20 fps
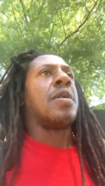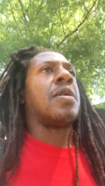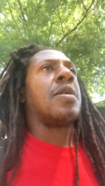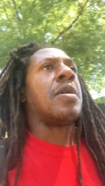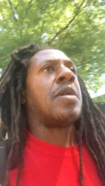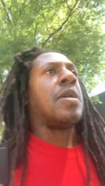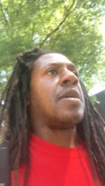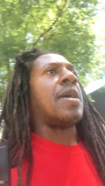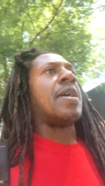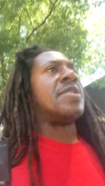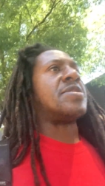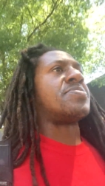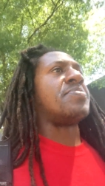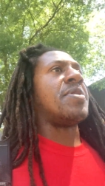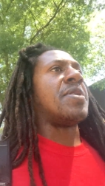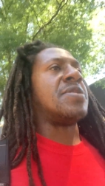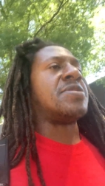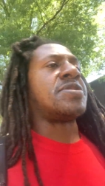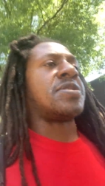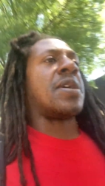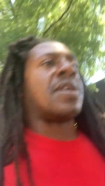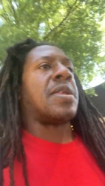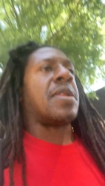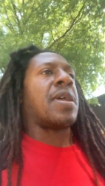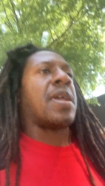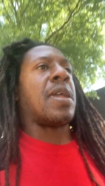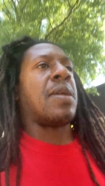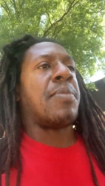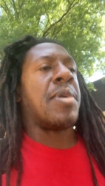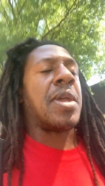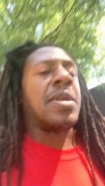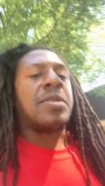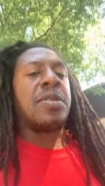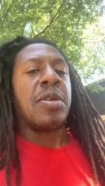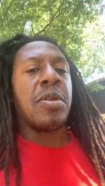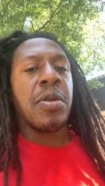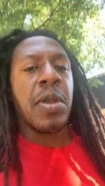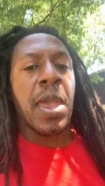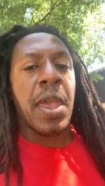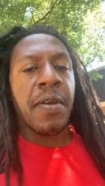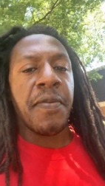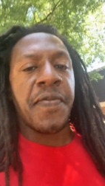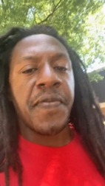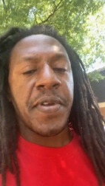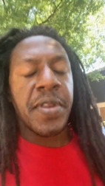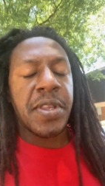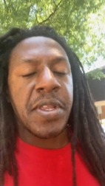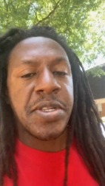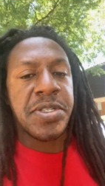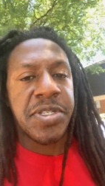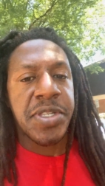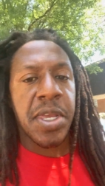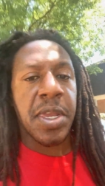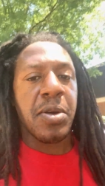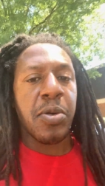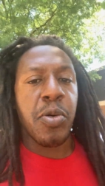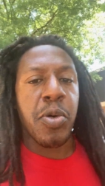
he asked me, he said, hey man, do you have 50 cent